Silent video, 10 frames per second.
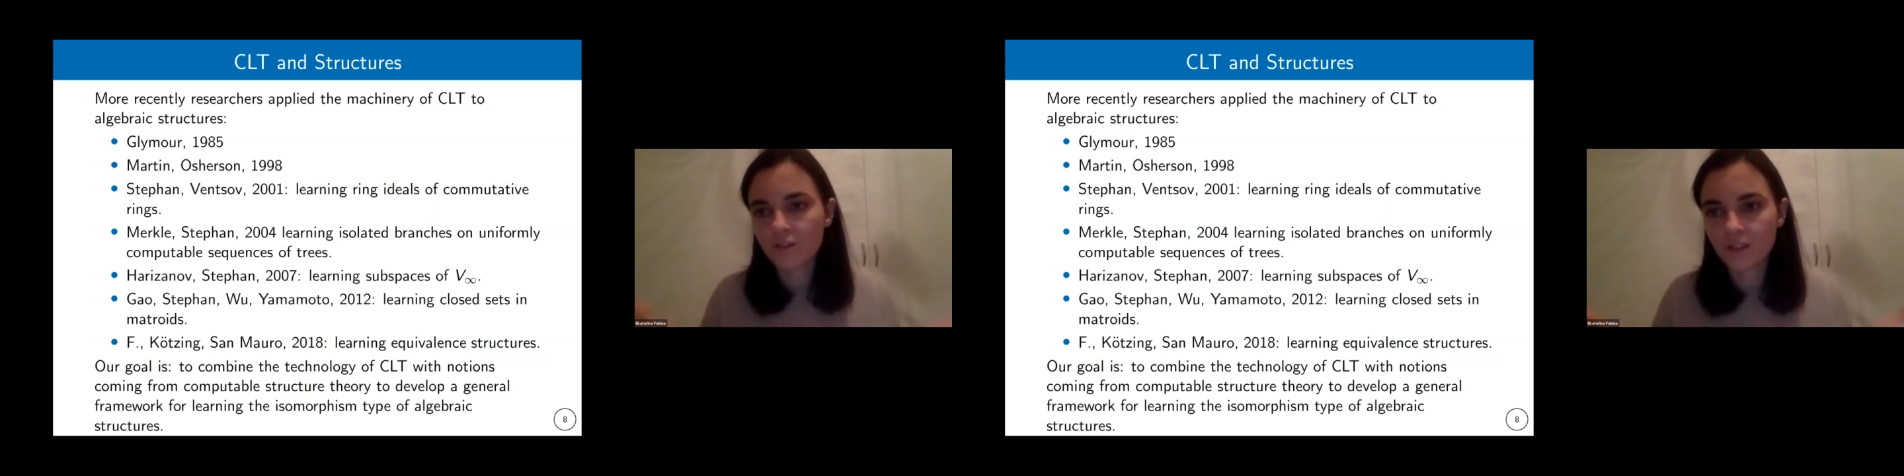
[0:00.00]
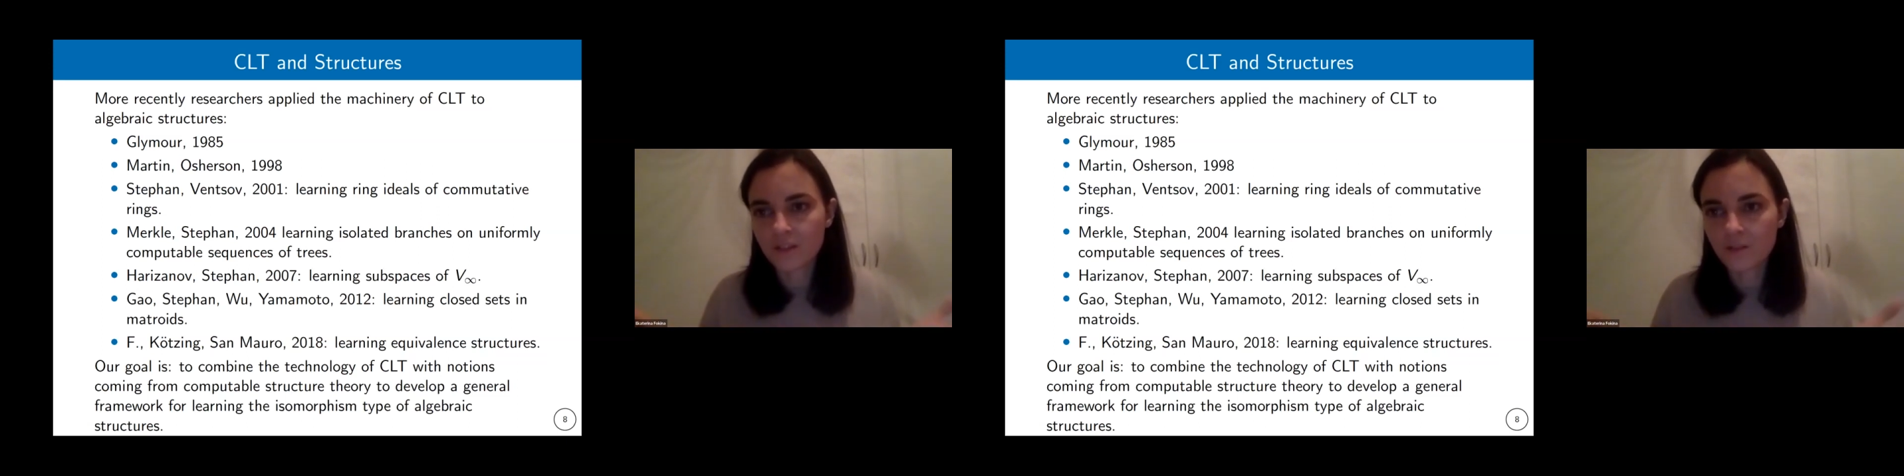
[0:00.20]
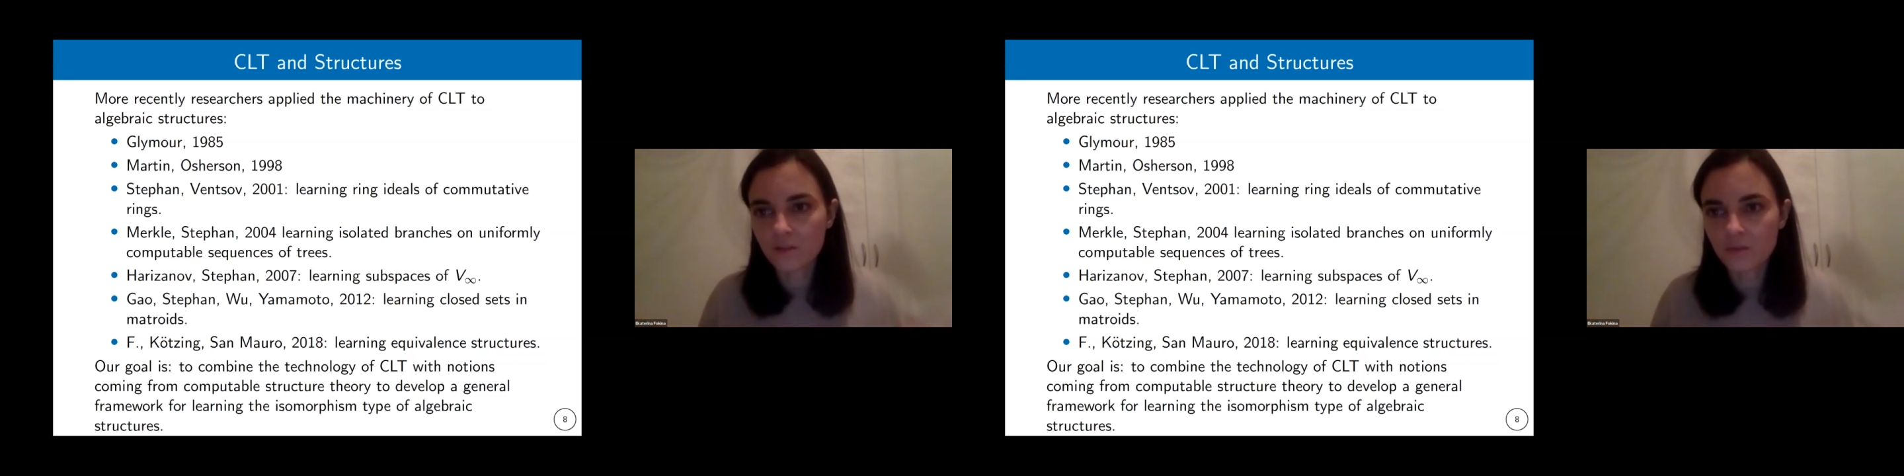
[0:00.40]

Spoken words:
classes